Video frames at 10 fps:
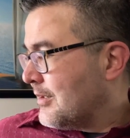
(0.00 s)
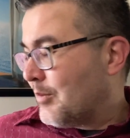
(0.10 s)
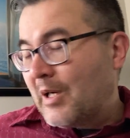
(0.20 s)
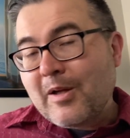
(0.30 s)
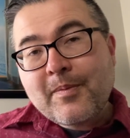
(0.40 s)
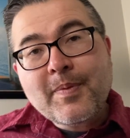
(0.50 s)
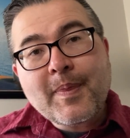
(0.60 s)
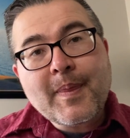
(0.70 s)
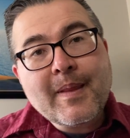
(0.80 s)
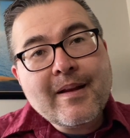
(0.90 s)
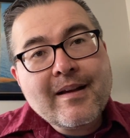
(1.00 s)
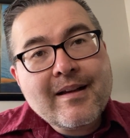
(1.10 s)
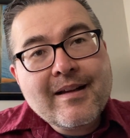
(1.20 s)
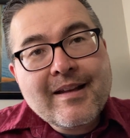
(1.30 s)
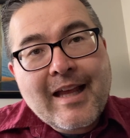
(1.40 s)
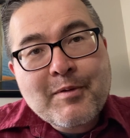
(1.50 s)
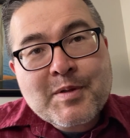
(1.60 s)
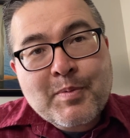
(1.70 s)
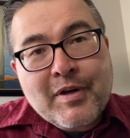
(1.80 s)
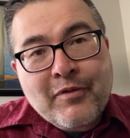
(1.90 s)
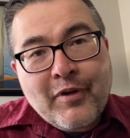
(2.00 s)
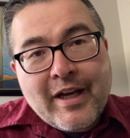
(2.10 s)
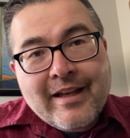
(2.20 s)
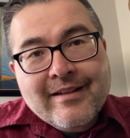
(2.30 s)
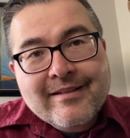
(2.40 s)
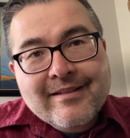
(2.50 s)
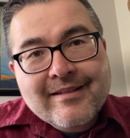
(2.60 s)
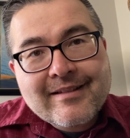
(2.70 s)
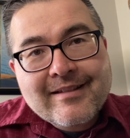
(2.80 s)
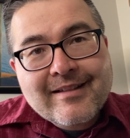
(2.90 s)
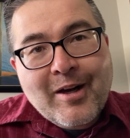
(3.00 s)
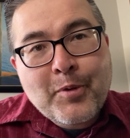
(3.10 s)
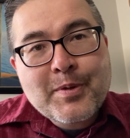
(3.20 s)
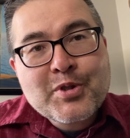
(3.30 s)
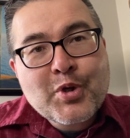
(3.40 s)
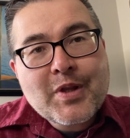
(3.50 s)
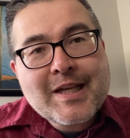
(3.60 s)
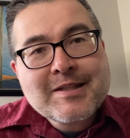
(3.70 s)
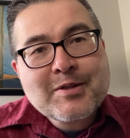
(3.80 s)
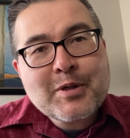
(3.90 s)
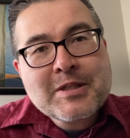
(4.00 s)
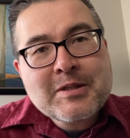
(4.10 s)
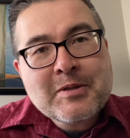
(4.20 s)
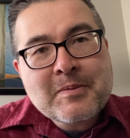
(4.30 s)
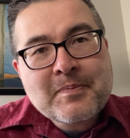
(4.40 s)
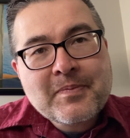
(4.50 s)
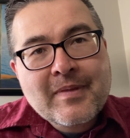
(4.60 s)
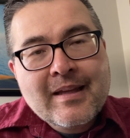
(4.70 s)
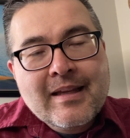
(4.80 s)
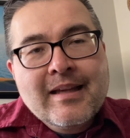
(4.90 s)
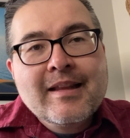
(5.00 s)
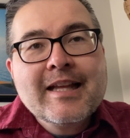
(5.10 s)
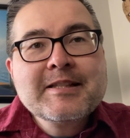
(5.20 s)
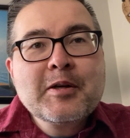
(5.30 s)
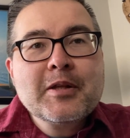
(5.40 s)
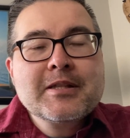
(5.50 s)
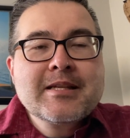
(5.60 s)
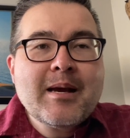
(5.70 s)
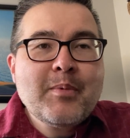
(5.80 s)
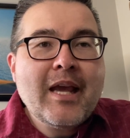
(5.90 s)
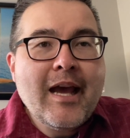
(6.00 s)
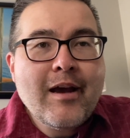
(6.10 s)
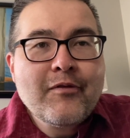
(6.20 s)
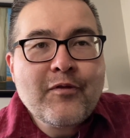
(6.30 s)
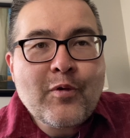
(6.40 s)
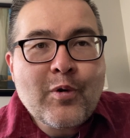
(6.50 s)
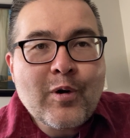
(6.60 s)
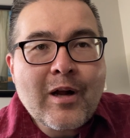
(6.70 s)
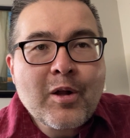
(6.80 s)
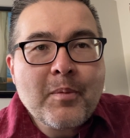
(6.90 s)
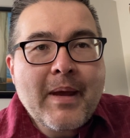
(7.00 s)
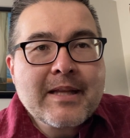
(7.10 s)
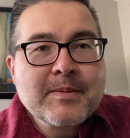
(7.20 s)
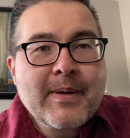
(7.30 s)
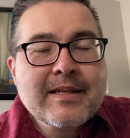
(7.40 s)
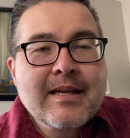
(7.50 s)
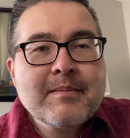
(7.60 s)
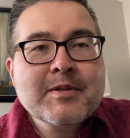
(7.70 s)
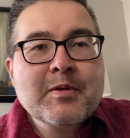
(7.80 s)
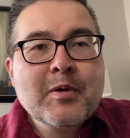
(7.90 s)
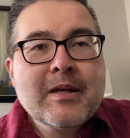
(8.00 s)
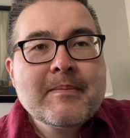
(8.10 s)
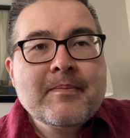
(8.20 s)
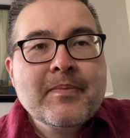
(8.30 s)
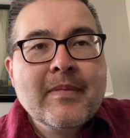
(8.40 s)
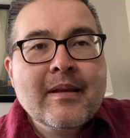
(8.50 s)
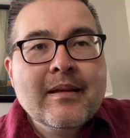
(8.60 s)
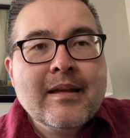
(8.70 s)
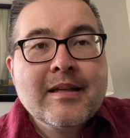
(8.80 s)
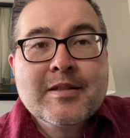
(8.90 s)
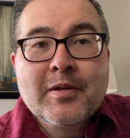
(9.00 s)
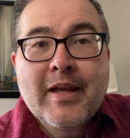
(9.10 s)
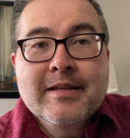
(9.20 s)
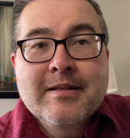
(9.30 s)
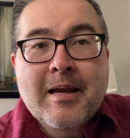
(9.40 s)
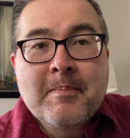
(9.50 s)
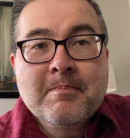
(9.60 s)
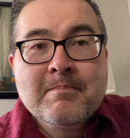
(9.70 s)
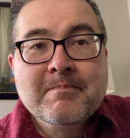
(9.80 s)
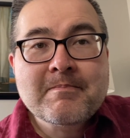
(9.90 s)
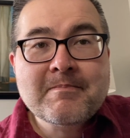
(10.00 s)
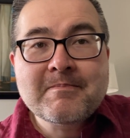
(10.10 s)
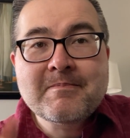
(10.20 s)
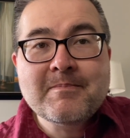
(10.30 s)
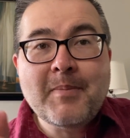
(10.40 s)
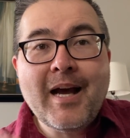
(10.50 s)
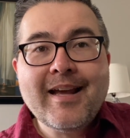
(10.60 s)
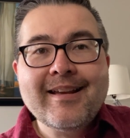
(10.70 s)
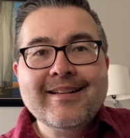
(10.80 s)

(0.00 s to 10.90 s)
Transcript: Well, that was pretty funny. I hope you enjoyed that story too. That's all the time we have for Uncle Matt's bedtime story. Until next time, bye.